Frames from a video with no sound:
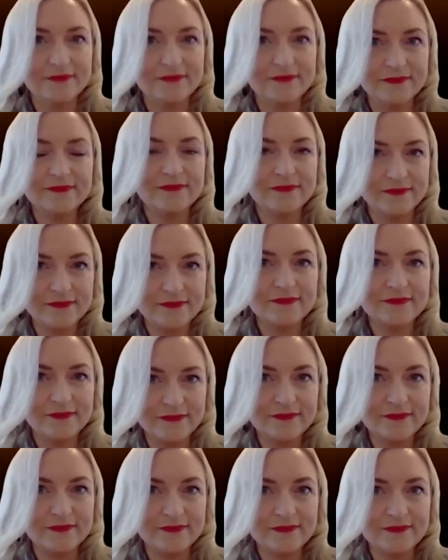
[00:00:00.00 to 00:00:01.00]
that,
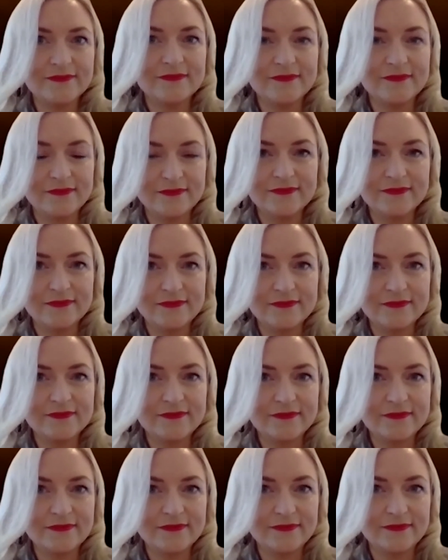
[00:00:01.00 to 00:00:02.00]
also accounting
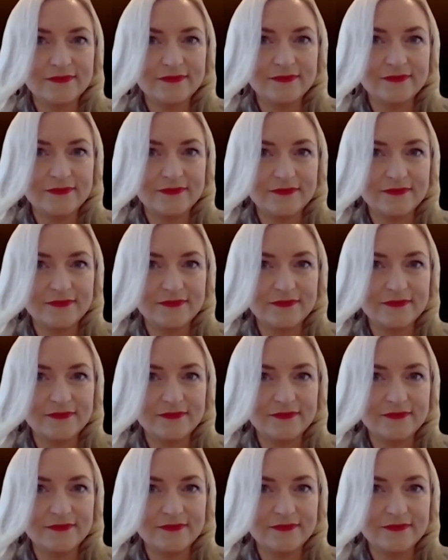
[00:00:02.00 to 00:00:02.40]
for